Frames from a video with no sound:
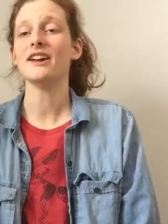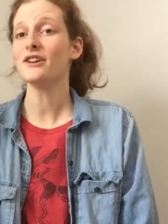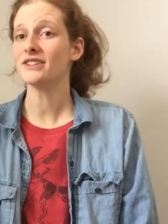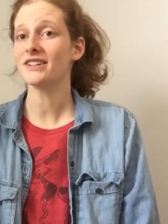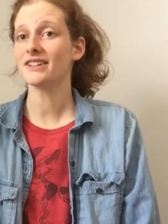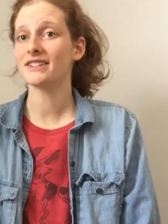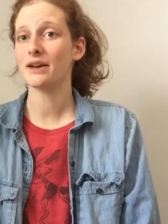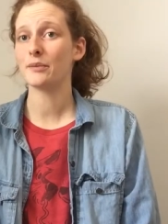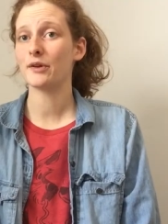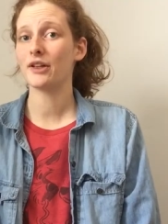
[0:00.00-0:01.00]
Here's an
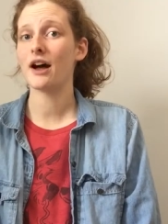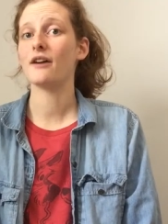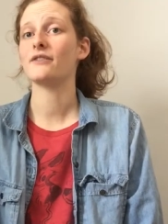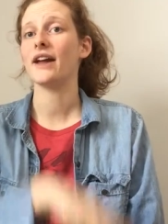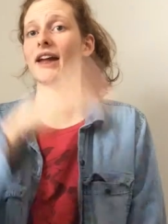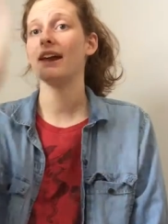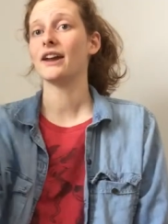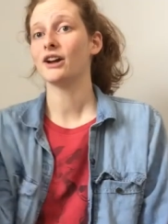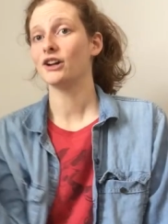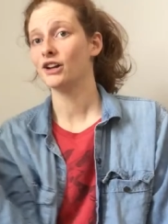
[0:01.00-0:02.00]
example of
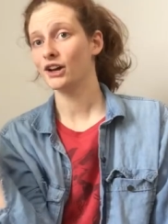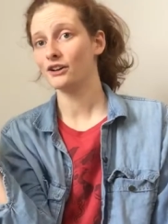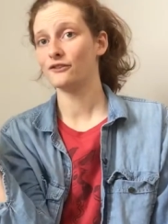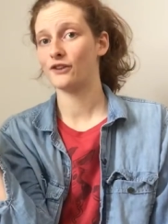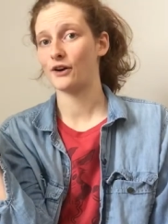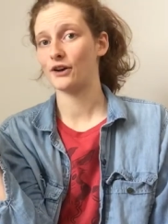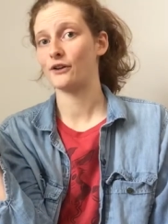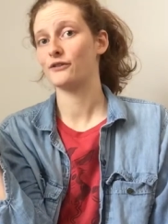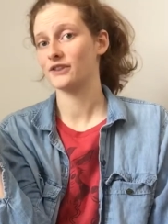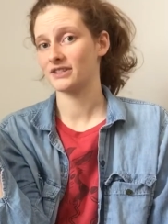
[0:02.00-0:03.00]
a good
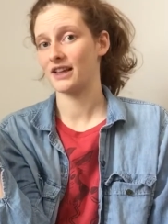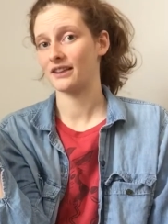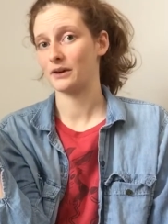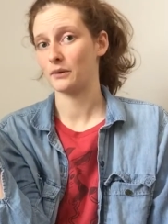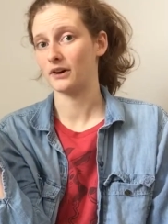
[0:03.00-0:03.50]
photo for selling